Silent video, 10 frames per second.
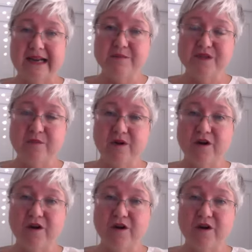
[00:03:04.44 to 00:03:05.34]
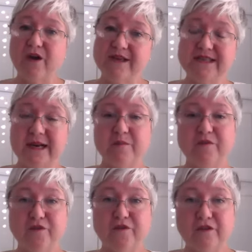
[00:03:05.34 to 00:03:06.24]
at hempSMART, we go one
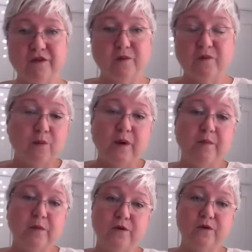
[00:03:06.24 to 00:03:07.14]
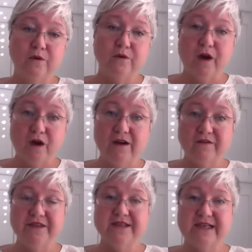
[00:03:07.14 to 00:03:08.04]
step further and we remove
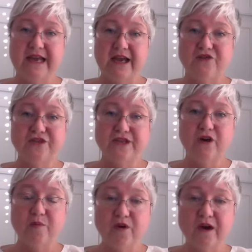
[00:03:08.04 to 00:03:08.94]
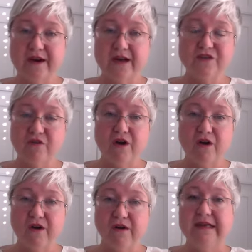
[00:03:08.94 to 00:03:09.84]
all of the THC. Our products are
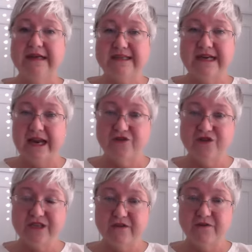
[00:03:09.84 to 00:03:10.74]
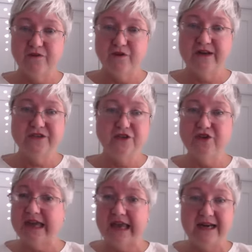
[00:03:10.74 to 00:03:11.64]
all THC free. So you
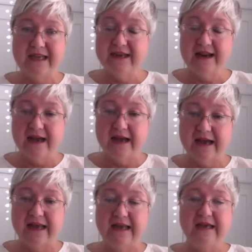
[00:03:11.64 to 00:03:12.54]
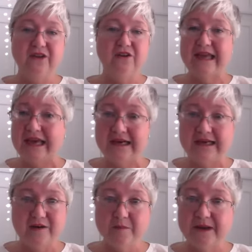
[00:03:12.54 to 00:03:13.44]
can't get high, you can't
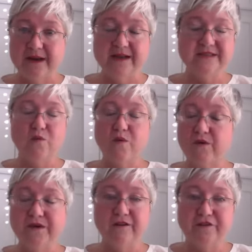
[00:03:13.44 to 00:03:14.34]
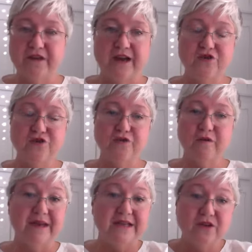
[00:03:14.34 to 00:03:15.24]
get a buzz, it won't affect your
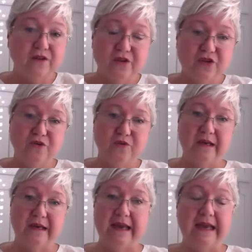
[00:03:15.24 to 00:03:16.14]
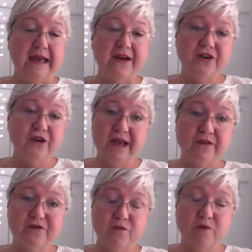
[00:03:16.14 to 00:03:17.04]
mental acuity, and you don't
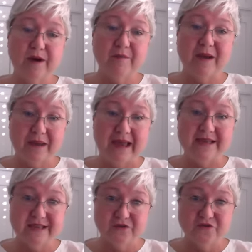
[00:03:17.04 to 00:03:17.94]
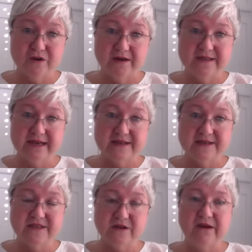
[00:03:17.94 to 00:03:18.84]
have to worry about passing a drug
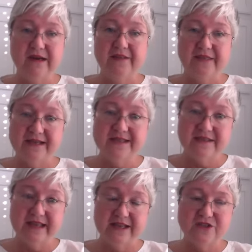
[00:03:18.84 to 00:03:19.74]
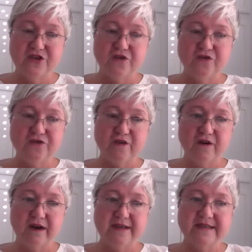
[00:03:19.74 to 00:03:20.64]
test. So that's huge for
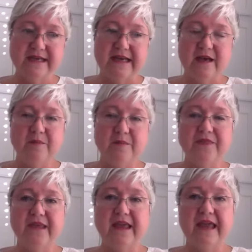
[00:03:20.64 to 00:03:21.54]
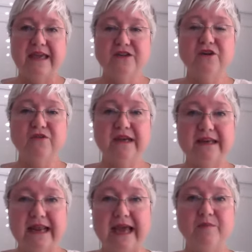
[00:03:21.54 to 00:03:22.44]
us. But the
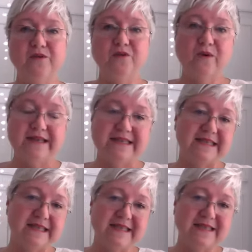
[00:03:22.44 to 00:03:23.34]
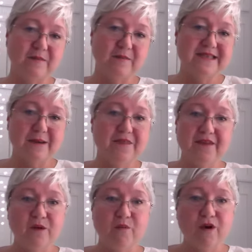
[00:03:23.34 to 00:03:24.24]
endocannabinoid system is something
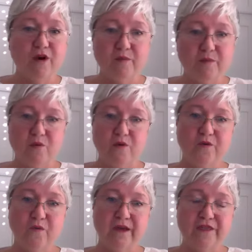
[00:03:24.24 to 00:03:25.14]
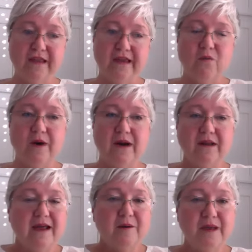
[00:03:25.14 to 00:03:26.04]
that we're all born with. What a
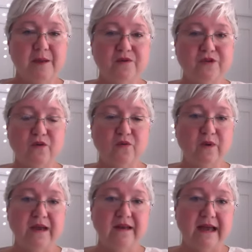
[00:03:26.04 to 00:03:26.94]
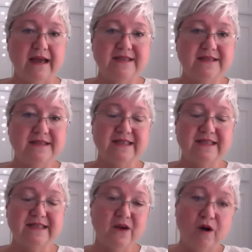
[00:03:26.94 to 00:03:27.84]
lot of people don't realize is
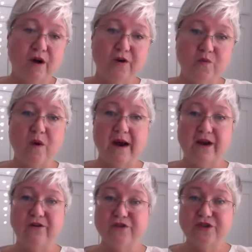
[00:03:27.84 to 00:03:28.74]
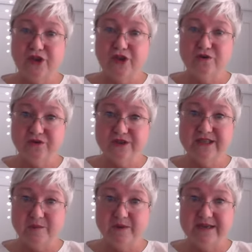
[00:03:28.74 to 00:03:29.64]
that we're hardwired to
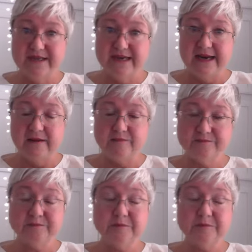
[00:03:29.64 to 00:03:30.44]
use CBD.